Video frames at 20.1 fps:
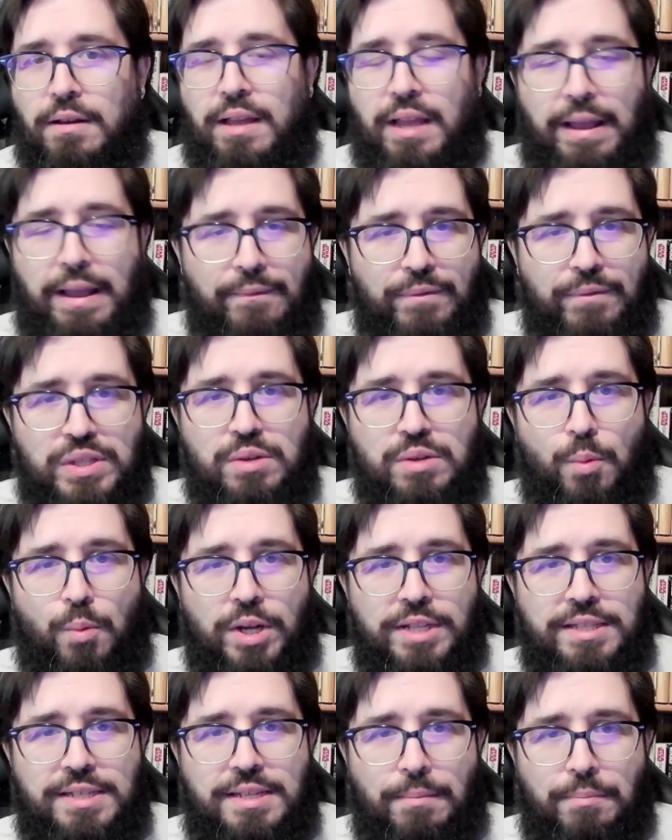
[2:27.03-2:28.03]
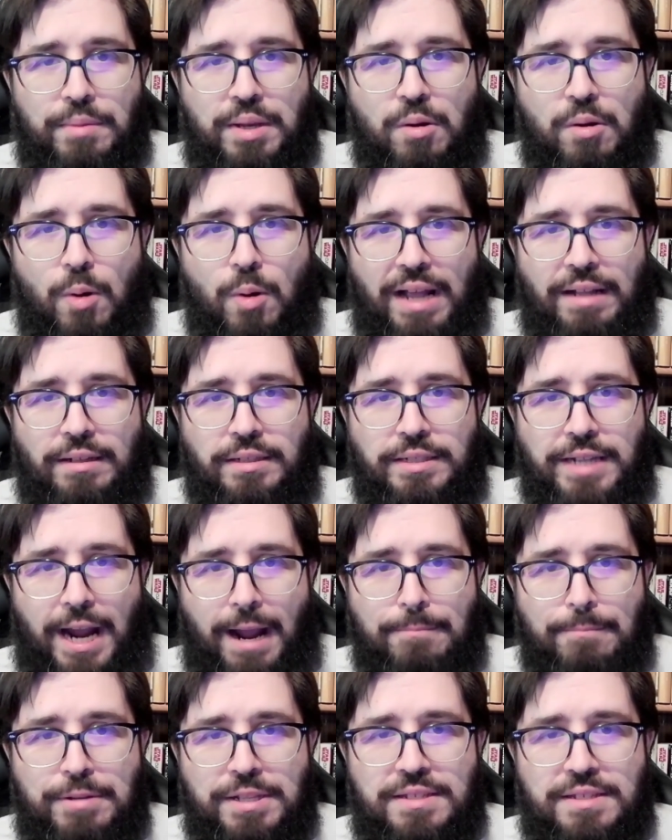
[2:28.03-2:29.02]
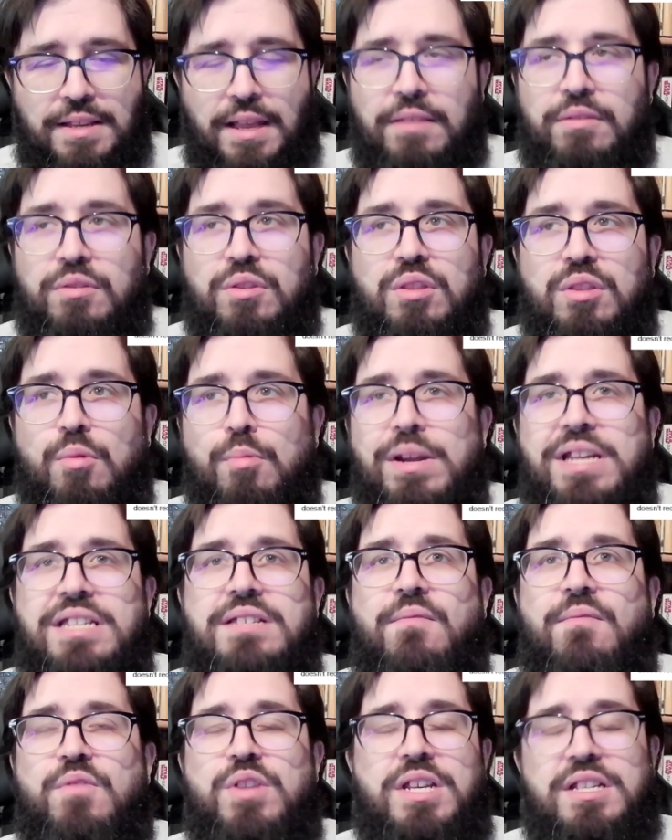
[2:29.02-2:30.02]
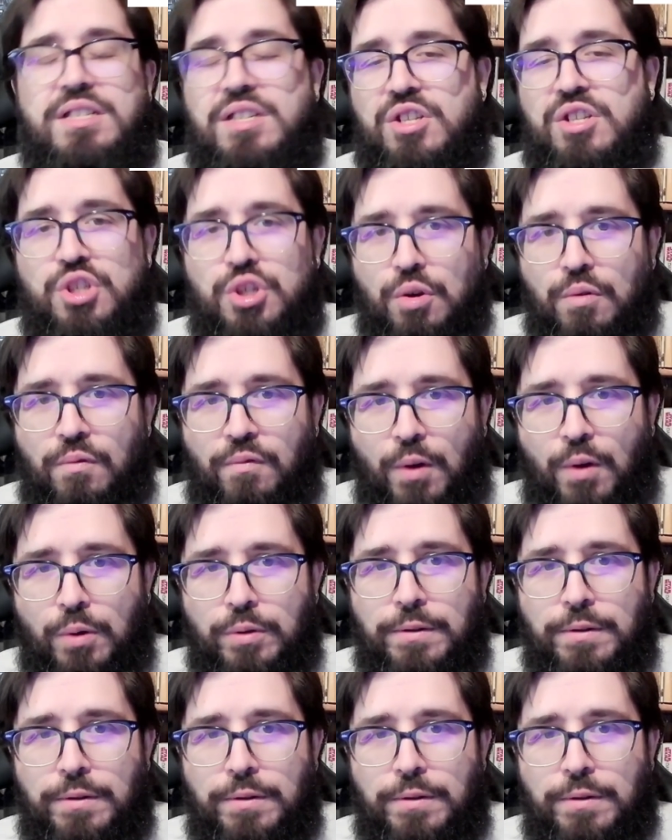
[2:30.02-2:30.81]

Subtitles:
If it's a 1, something wild happens. And the reason for this is twofold.